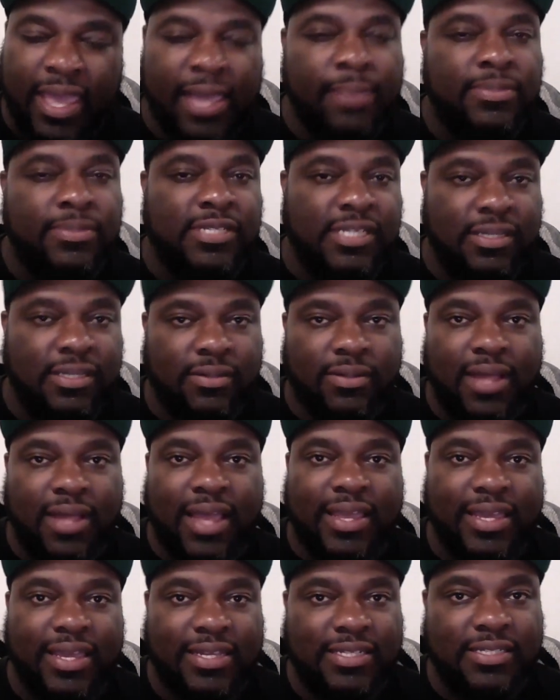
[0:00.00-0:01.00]
empty,
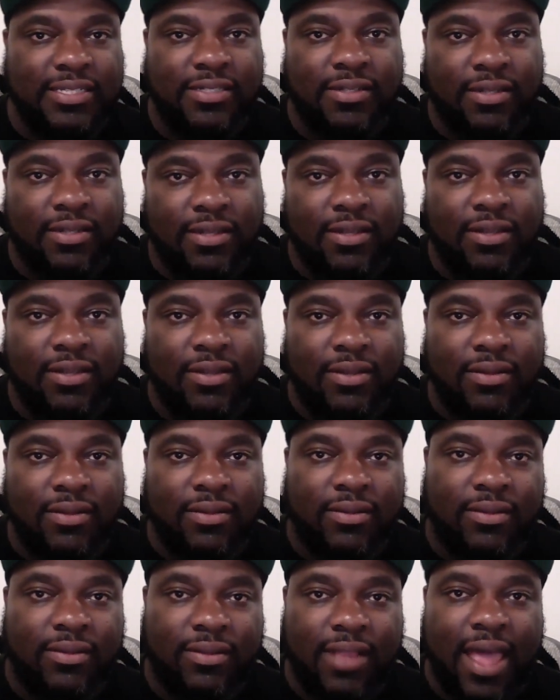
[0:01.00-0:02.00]
I guess.
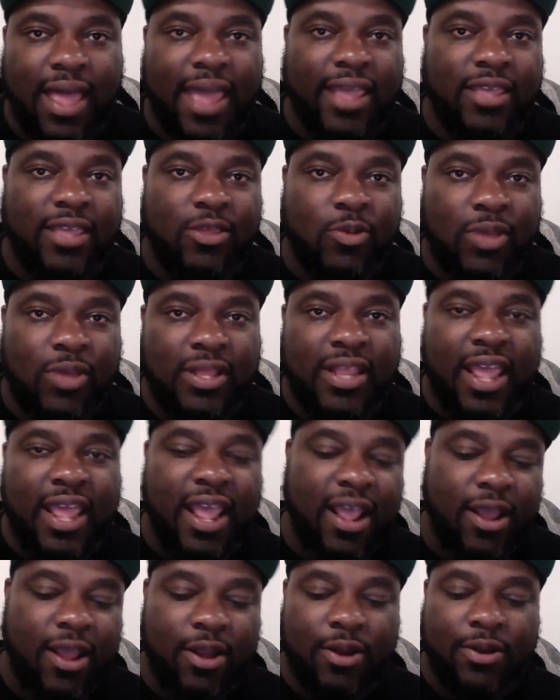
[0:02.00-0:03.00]
Like you can
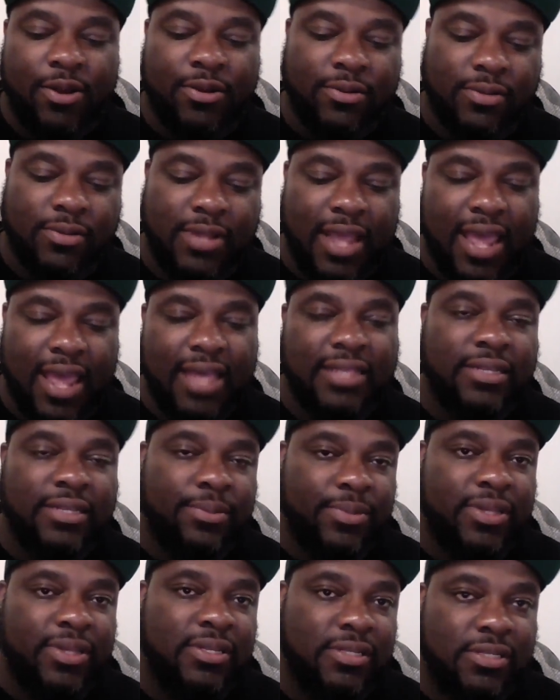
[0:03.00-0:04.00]
hear the
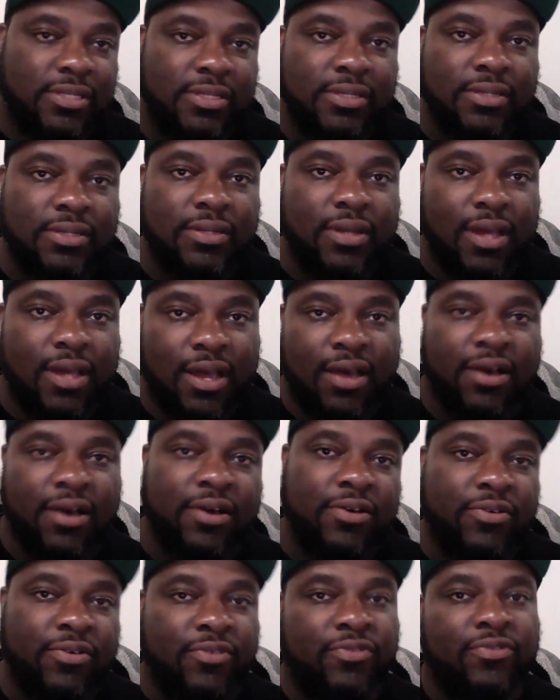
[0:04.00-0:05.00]
elements
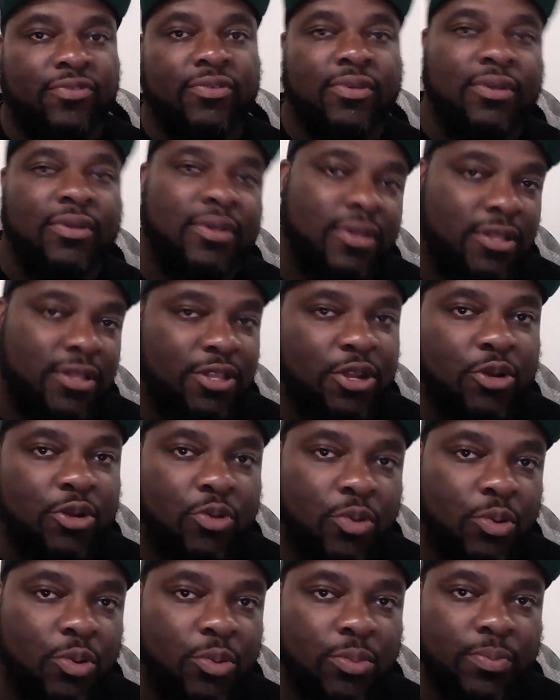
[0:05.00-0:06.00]
of the
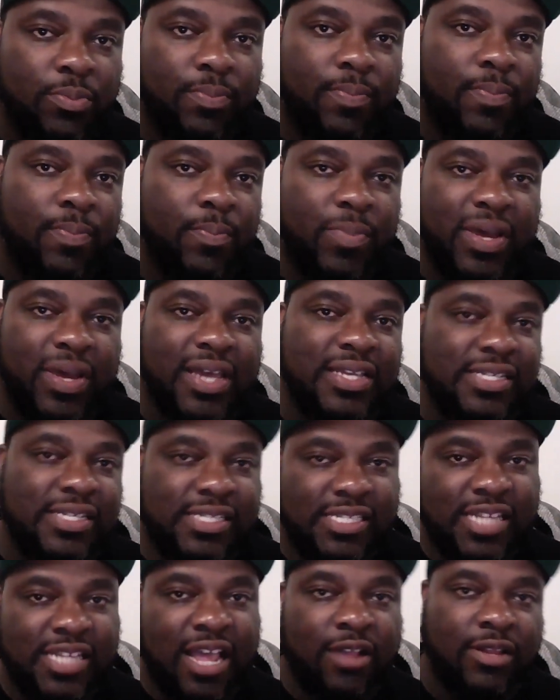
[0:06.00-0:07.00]
group, but it
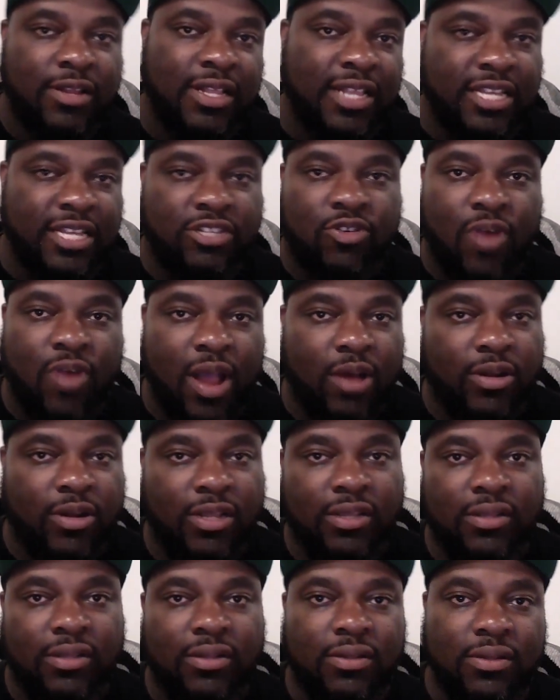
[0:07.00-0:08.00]
just sounded less
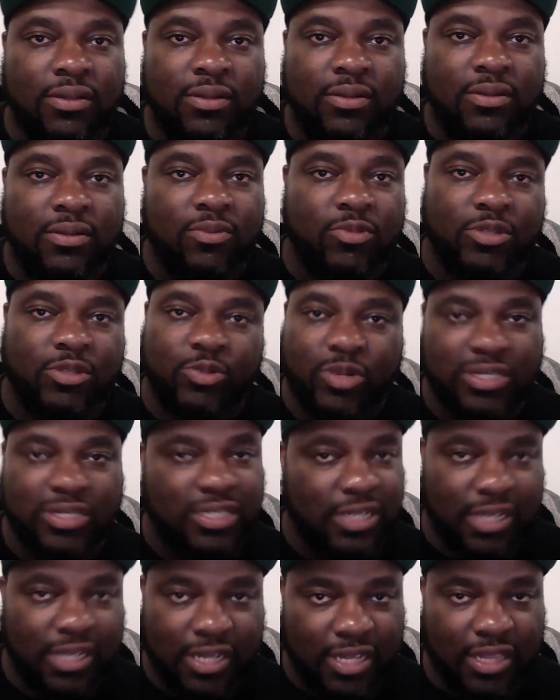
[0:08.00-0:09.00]
crowded. It
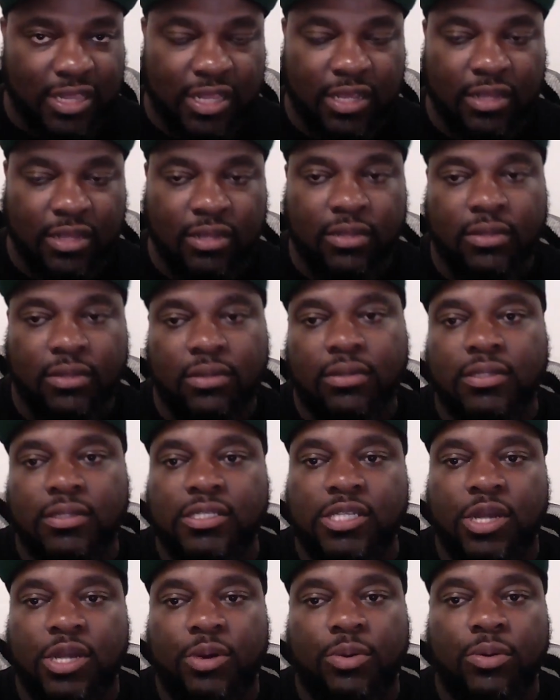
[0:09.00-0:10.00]
wasn't a good one.
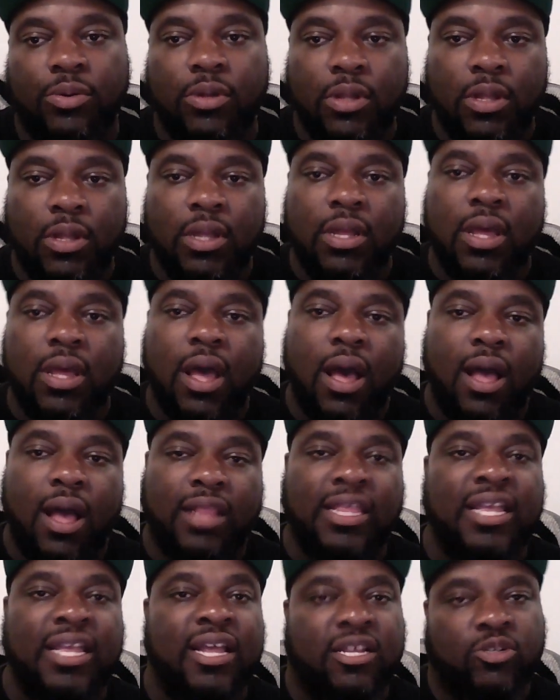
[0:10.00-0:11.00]
So I
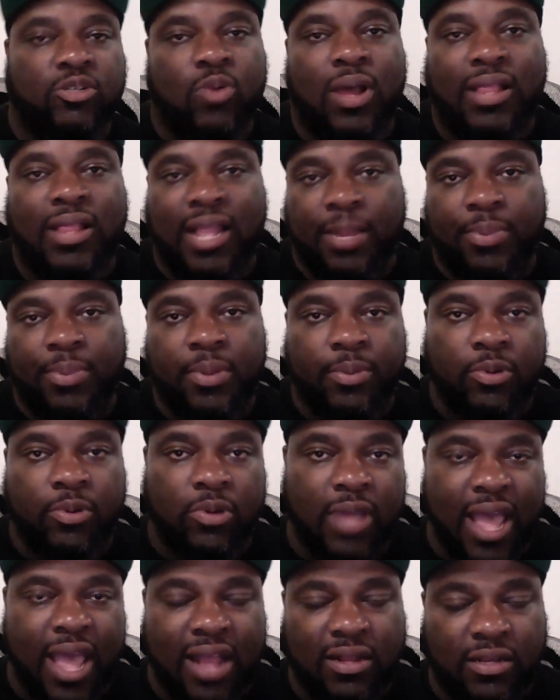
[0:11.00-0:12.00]
think that's why a lot of
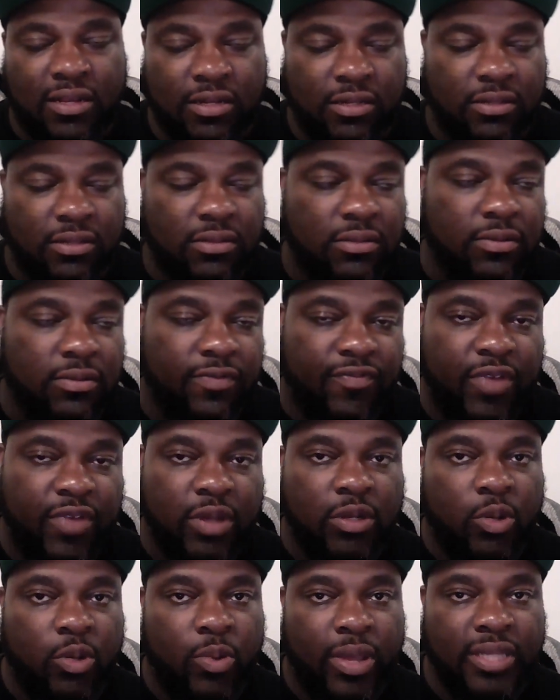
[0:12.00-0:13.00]
people kind of
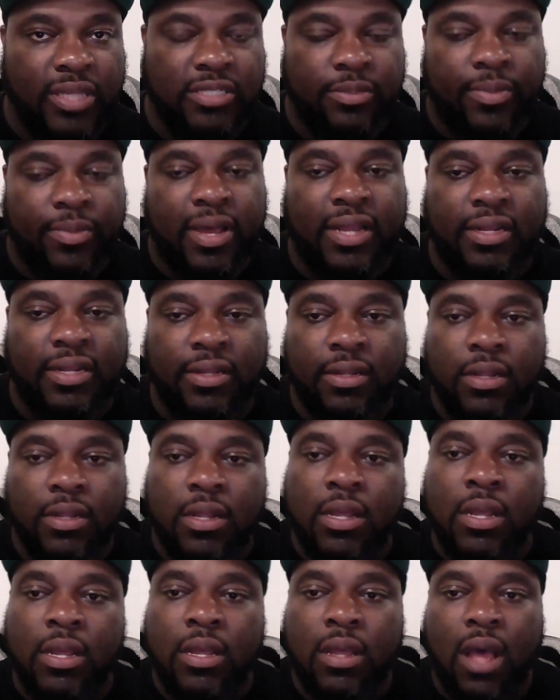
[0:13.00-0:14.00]
felt the ways about it.
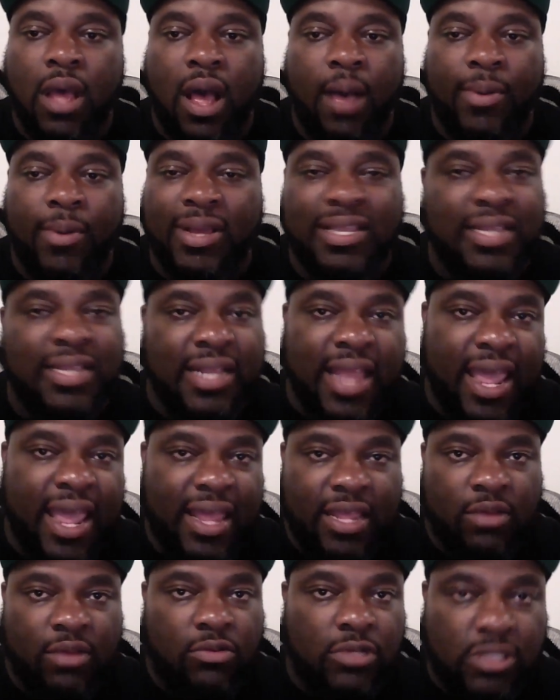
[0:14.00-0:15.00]
But other than
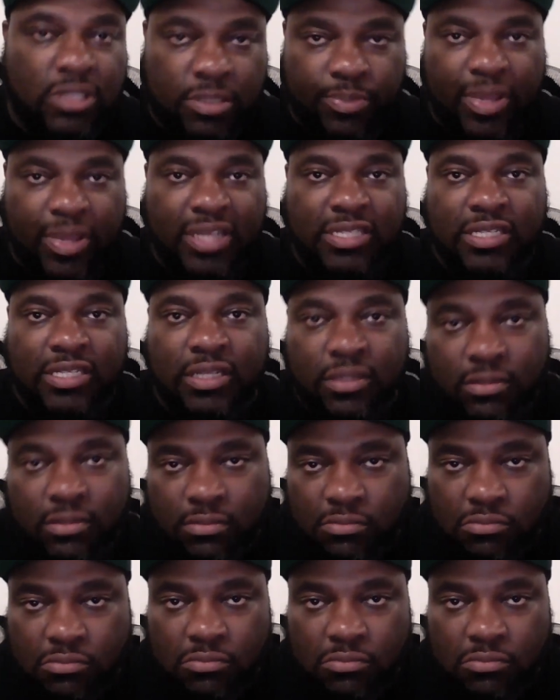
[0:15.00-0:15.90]
that, it was basic